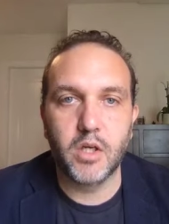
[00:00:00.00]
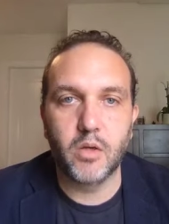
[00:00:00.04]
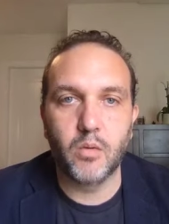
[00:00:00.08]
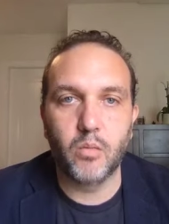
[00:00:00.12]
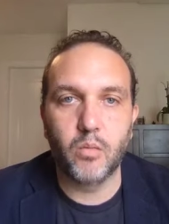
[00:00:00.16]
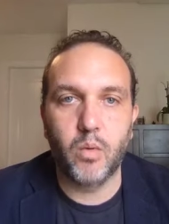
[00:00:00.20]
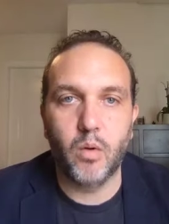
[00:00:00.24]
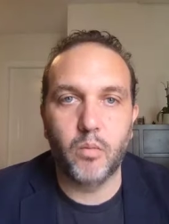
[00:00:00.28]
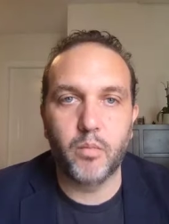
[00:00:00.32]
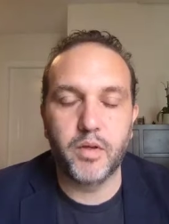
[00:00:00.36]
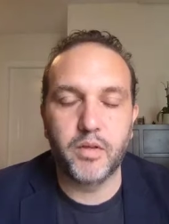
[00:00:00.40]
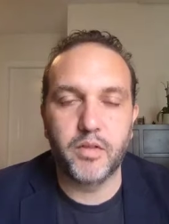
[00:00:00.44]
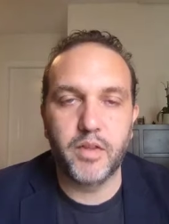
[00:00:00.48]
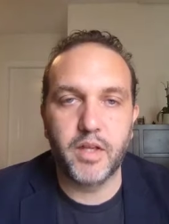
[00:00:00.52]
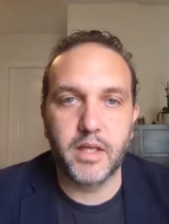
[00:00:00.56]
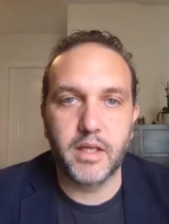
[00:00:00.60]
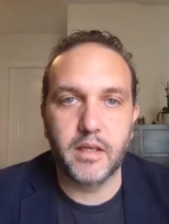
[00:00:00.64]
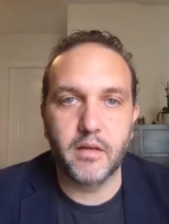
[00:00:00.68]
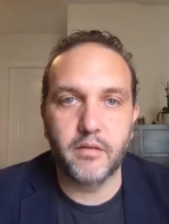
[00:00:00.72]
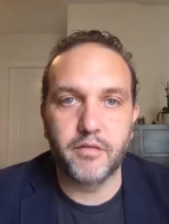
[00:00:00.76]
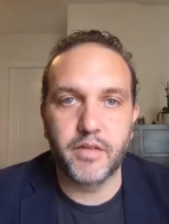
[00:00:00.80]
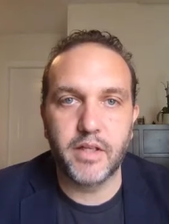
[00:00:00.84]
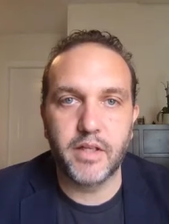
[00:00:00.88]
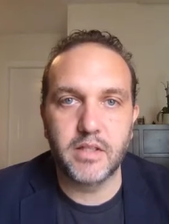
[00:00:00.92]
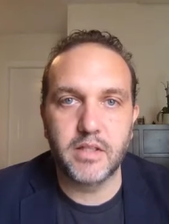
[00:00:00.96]
what we think
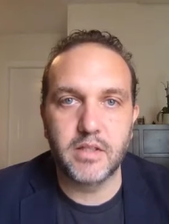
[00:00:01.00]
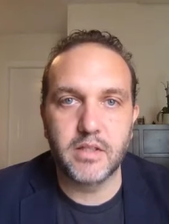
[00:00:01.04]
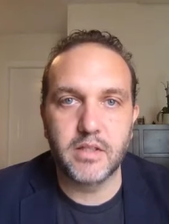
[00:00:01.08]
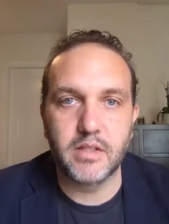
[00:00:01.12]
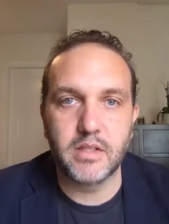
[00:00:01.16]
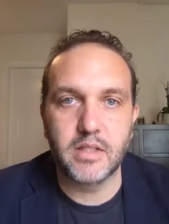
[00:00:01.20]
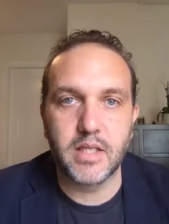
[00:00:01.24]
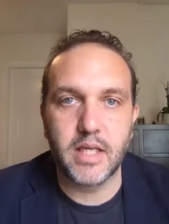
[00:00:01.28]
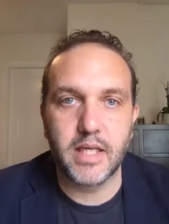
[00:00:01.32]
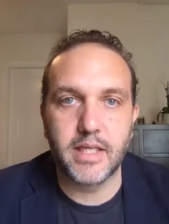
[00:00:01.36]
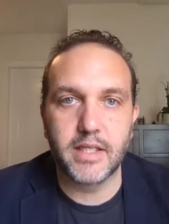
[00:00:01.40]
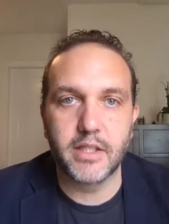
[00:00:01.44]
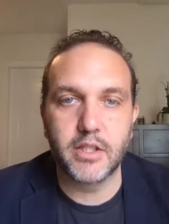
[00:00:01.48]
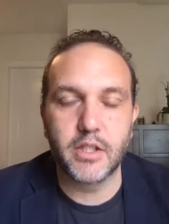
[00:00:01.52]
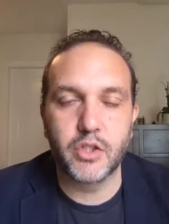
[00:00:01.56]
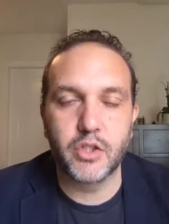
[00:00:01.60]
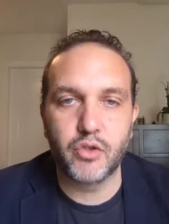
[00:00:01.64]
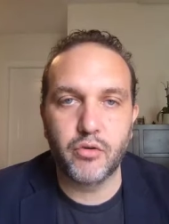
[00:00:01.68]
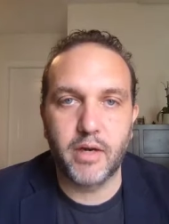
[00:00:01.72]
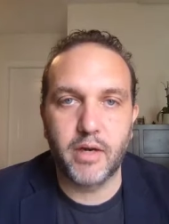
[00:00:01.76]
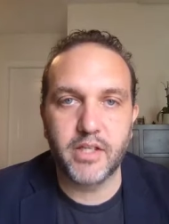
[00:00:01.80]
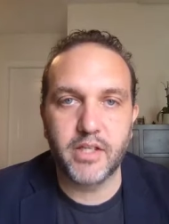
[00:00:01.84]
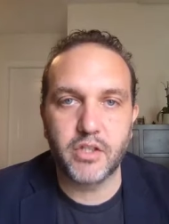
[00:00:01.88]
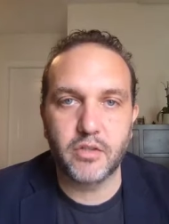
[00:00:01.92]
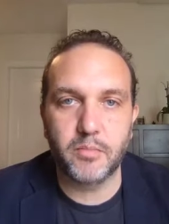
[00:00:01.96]
of as
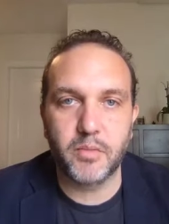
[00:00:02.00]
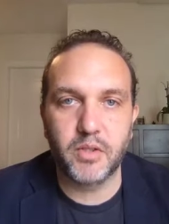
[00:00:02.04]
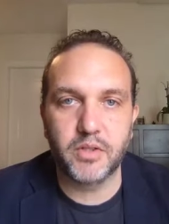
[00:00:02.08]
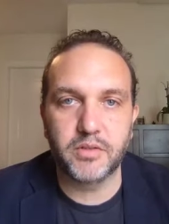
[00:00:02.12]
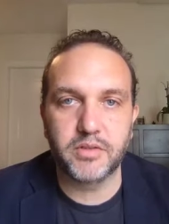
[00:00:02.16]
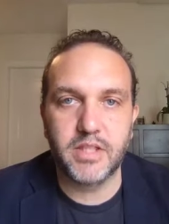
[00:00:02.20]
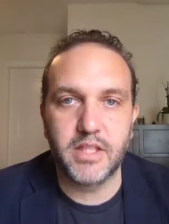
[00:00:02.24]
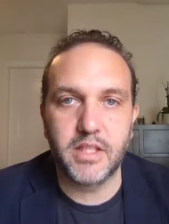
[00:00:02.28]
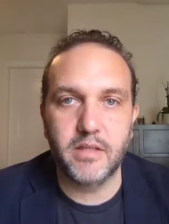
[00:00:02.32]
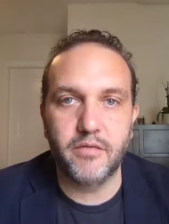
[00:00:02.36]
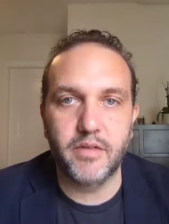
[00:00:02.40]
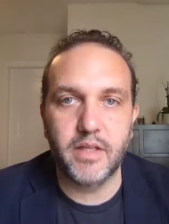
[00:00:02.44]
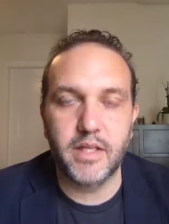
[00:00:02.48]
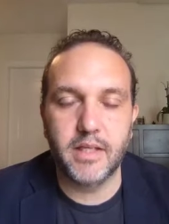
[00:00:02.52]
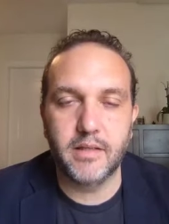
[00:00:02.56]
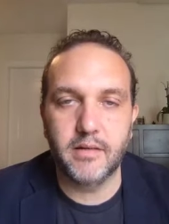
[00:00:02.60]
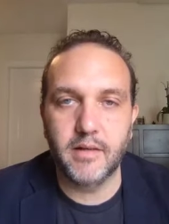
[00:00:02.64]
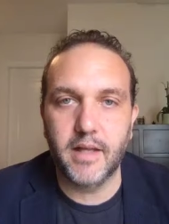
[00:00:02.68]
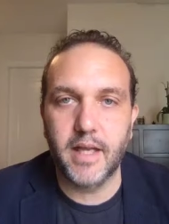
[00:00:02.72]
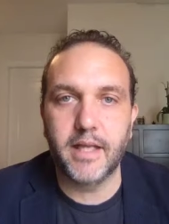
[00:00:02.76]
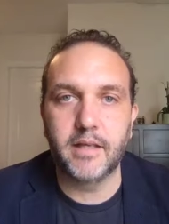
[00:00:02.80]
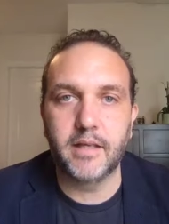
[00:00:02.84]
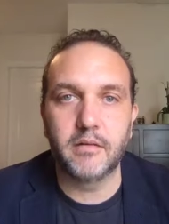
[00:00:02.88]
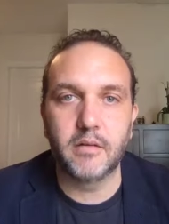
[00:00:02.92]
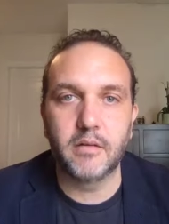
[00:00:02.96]
addressable TV, and
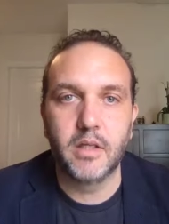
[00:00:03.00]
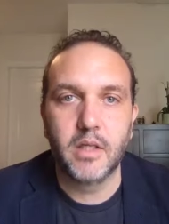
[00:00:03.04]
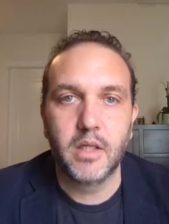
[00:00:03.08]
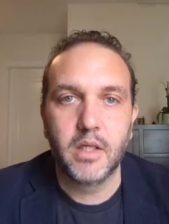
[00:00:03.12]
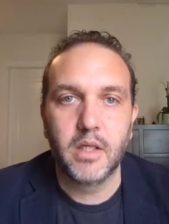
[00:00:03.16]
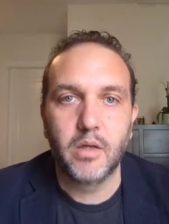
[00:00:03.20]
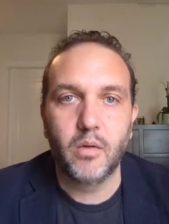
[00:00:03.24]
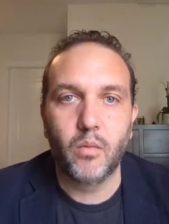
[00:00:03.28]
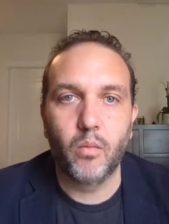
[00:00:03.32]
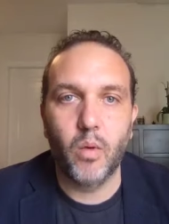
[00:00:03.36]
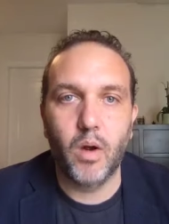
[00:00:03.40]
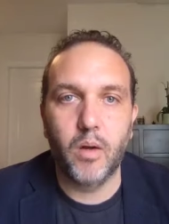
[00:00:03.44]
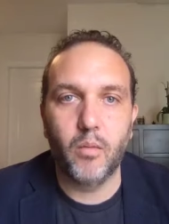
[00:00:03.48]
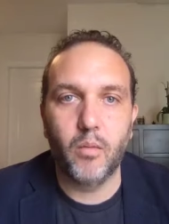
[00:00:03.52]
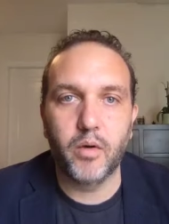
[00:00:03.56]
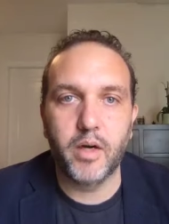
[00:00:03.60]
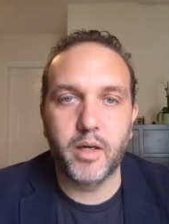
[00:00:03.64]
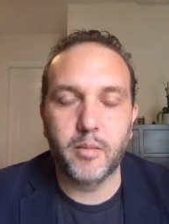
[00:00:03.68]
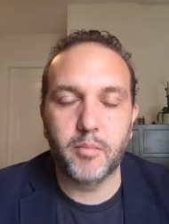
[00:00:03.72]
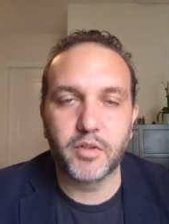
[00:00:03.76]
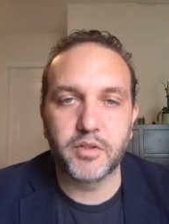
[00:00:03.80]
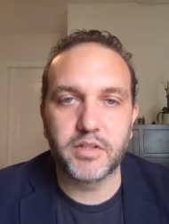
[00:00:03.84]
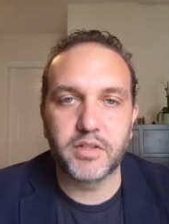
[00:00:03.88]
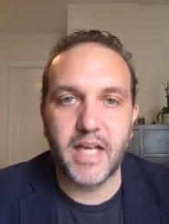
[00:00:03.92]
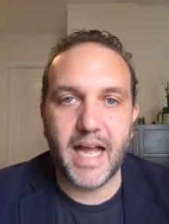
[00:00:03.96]
then what we're
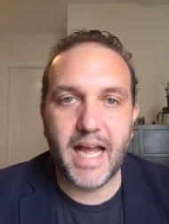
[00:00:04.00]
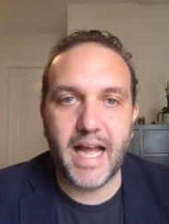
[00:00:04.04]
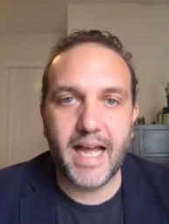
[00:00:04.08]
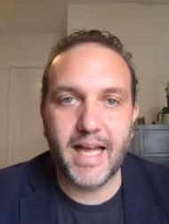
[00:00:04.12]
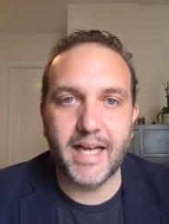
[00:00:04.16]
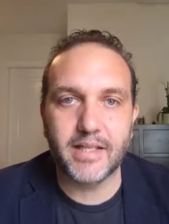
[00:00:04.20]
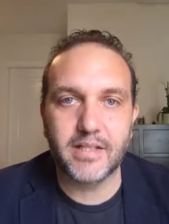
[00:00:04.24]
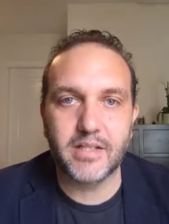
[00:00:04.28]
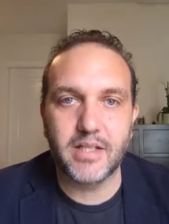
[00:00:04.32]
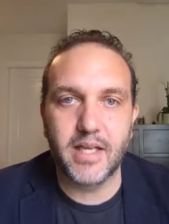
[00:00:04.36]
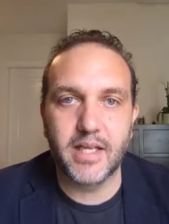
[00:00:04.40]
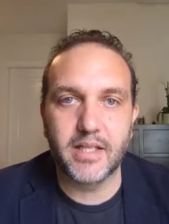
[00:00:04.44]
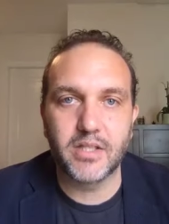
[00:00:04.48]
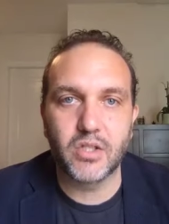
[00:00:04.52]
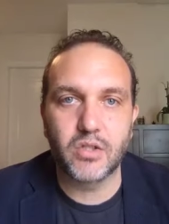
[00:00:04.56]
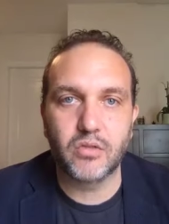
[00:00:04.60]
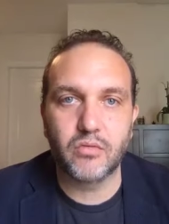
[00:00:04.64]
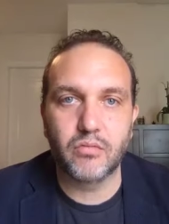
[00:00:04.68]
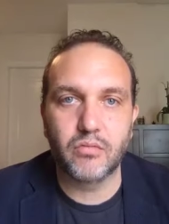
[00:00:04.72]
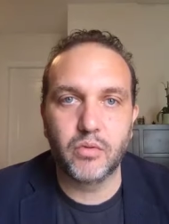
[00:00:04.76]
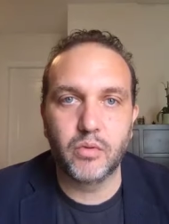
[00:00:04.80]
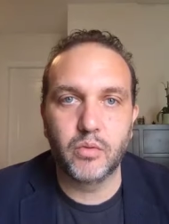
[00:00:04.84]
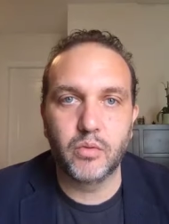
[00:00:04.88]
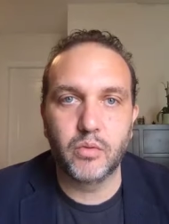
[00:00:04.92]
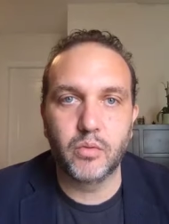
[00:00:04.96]
able to access
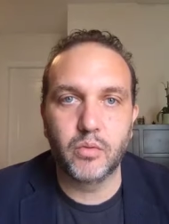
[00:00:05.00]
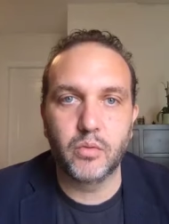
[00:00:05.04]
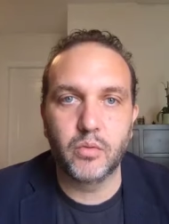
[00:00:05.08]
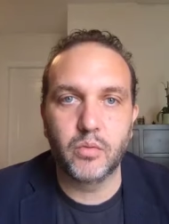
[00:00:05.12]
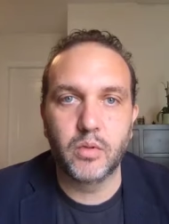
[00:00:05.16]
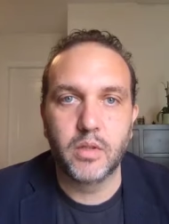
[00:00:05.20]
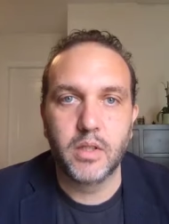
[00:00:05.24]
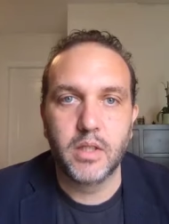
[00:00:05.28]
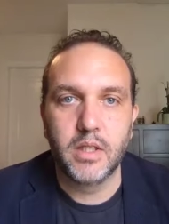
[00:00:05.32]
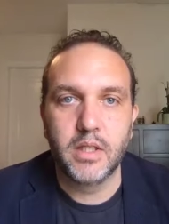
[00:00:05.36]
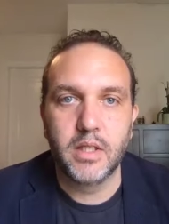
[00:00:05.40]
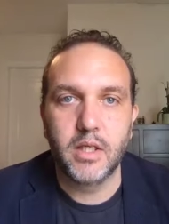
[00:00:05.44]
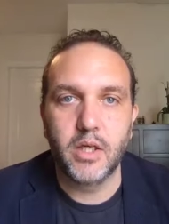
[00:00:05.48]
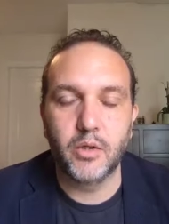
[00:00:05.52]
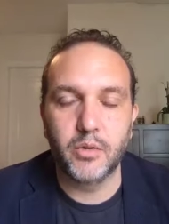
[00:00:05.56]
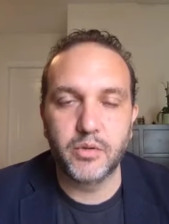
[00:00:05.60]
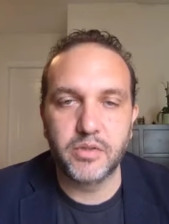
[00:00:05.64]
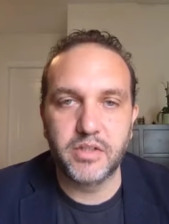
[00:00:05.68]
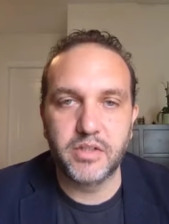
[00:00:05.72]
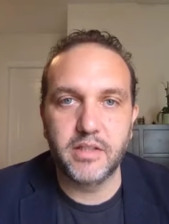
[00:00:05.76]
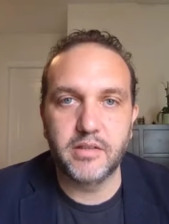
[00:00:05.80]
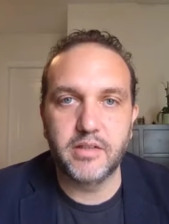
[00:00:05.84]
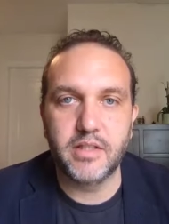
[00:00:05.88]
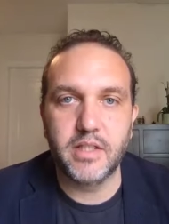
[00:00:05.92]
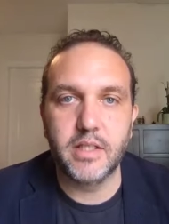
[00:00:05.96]
through
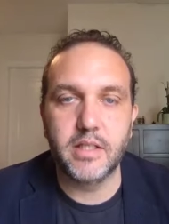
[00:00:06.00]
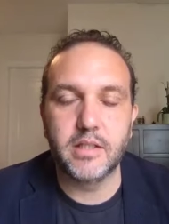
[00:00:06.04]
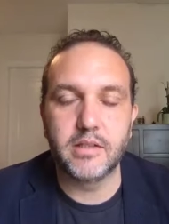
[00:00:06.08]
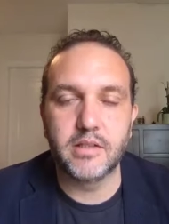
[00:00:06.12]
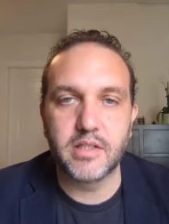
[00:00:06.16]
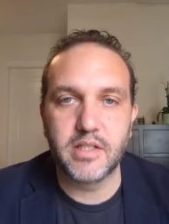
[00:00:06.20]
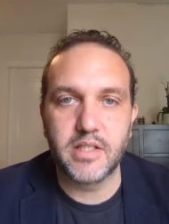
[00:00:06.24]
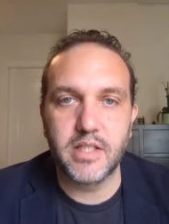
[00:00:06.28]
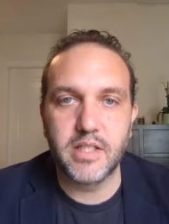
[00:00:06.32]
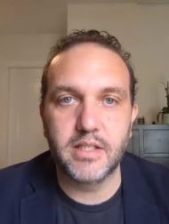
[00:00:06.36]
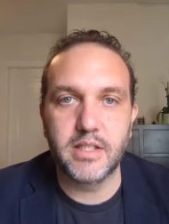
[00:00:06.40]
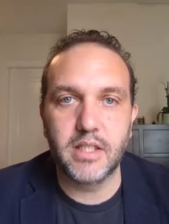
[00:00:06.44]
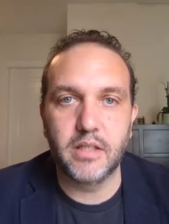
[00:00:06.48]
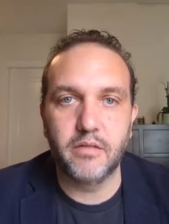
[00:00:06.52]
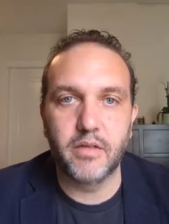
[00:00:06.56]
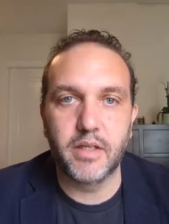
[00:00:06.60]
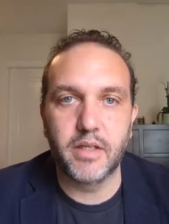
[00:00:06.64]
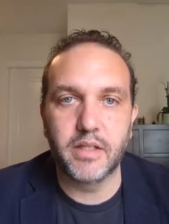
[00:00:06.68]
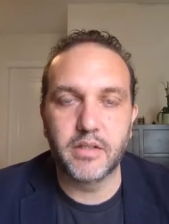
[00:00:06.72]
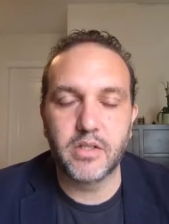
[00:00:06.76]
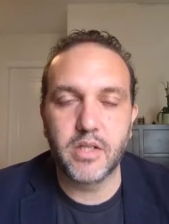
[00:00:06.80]
OTT and CTV.